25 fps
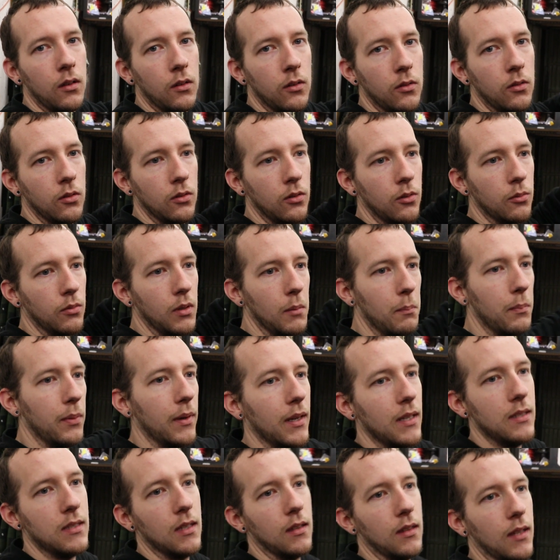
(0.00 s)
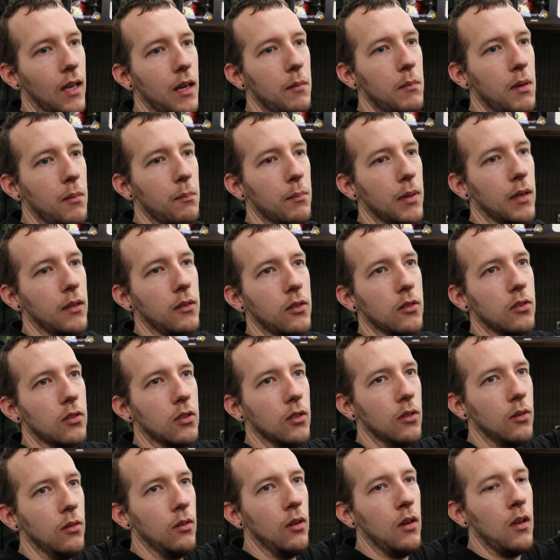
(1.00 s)
to replace the timing belt,
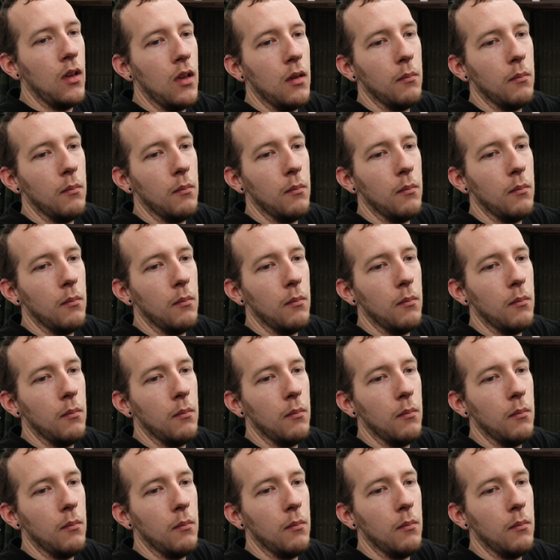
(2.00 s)
so